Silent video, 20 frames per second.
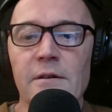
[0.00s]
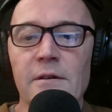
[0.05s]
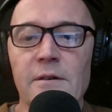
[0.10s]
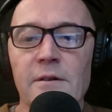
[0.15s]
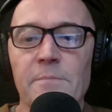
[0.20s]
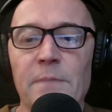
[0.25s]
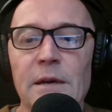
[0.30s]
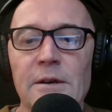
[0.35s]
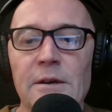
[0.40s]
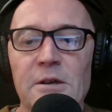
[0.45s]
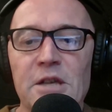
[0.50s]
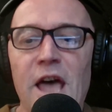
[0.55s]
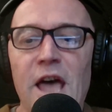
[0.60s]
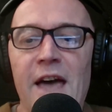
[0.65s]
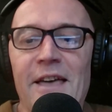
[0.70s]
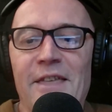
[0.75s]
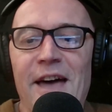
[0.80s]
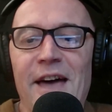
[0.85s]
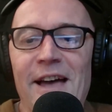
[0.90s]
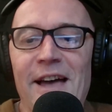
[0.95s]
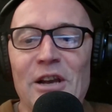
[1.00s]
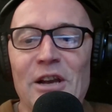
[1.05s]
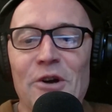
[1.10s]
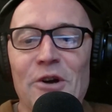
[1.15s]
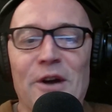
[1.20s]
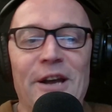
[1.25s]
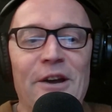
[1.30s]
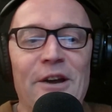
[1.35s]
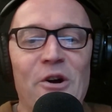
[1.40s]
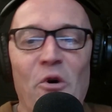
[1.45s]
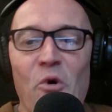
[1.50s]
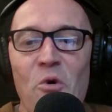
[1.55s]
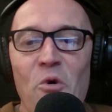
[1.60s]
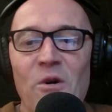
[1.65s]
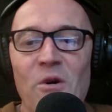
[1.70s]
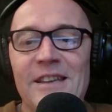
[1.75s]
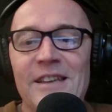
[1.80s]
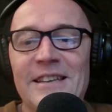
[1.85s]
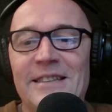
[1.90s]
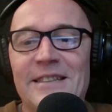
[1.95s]
because they're looking at all
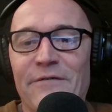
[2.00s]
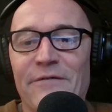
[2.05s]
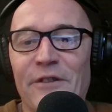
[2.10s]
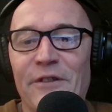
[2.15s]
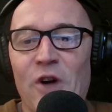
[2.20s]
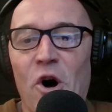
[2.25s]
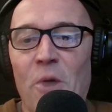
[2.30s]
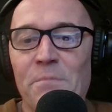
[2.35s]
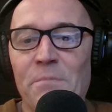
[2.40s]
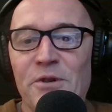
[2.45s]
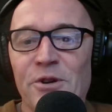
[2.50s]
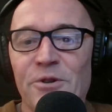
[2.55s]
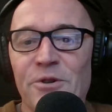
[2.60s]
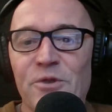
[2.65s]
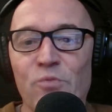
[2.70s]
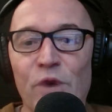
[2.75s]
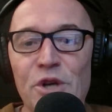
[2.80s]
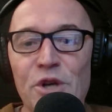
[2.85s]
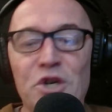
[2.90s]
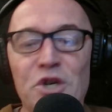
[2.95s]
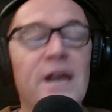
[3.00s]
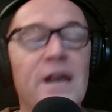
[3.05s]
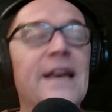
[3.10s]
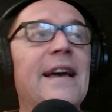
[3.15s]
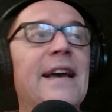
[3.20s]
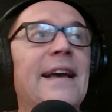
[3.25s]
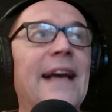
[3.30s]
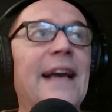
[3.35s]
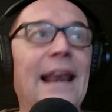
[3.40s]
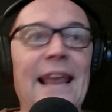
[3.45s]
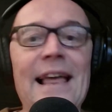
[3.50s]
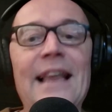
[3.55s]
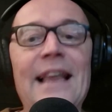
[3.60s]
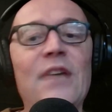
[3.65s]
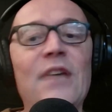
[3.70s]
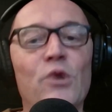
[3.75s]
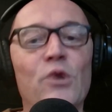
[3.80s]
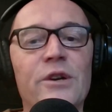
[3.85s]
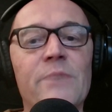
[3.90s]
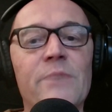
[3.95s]
of these different options, which clearly
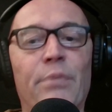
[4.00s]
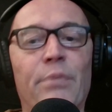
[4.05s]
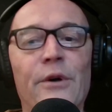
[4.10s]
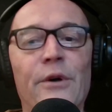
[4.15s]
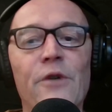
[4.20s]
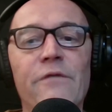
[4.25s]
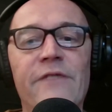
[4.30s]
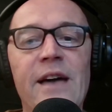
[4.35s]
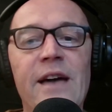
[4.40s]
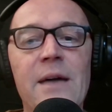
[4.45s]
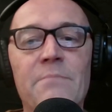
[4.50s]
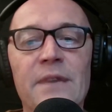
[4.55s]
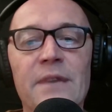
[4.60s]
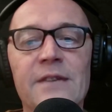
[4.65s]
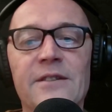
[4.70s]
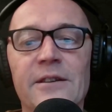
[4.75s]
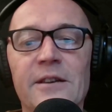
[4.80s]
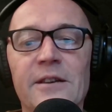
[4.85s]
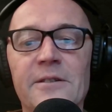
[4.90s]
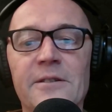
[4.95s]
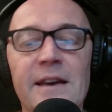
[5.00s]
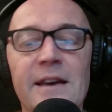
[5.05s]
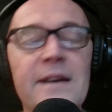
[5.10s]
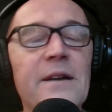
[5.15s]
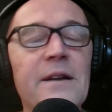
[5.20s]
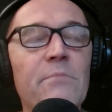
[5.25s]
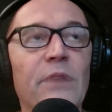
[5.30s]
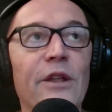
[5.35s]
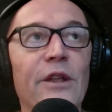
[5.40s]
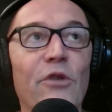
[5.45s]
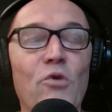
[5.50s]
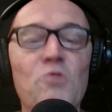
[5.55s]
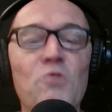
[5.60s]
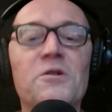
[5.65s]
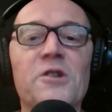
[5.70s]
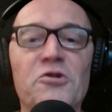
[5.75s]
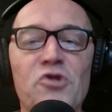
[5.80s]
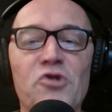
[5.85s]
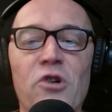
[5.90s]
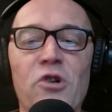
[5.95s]
would improve their business, but they're
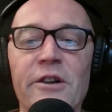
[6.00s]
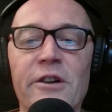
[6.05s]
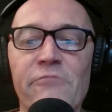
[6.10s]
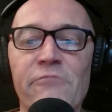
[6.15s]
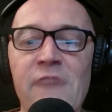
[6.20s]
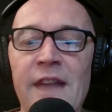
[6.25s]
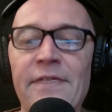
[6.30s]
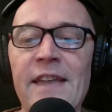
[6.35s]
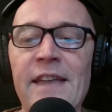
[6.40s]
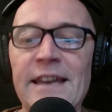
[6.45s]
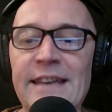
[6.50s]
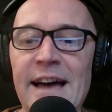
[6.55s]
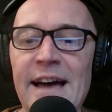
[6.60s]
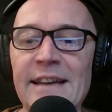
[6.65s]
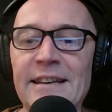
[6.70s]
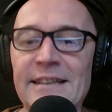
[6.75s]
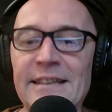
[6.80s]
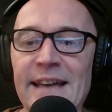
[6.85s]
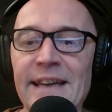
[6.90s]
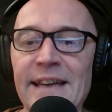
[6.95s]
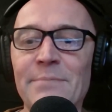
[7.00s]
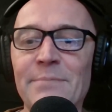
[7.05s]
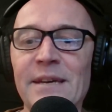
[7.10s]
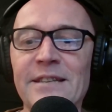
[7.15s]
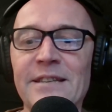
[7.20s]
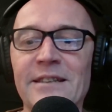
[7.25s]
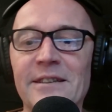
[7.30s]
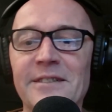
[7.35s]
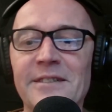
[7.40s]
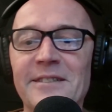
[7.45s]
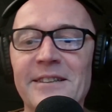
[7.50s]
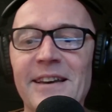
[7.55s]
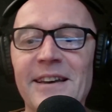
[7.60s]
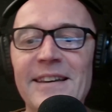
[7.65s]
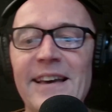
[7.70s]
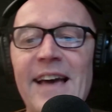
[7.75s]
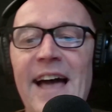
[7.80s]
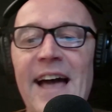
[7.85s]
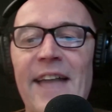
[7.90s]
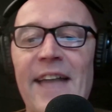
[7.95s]
also trying to run their day-to-day business.
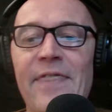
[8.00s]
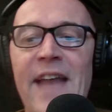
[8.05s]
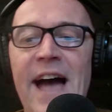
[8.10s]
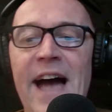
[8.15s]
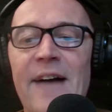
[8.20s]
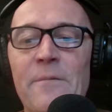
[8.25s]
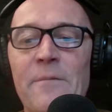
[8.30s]
And that